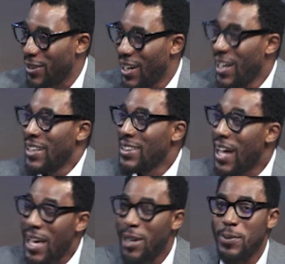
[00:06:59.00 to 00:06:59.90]
mm, that
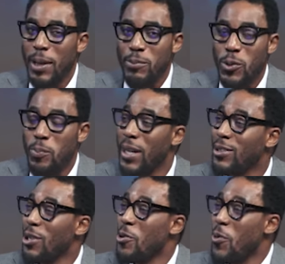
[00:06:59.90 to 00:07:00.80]
helps them to make
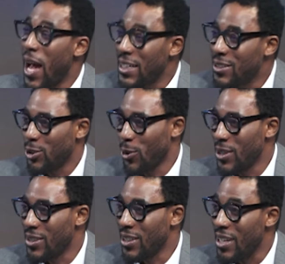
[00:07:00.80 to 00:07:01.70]
the right
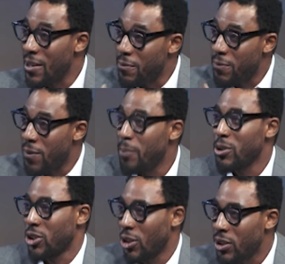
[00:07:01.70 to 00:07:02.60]
choices, informed
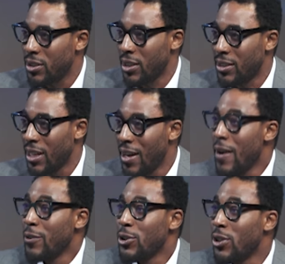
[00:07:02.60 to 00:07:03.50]
choices.
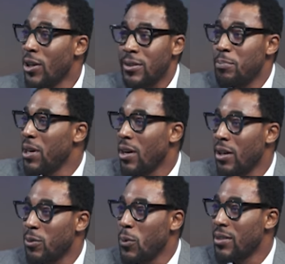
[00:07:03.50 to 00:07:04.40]
Just
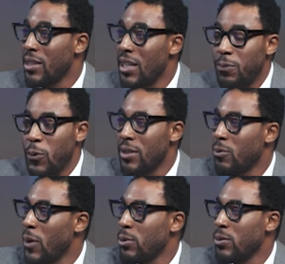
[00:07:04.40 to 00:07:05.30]
because if we were to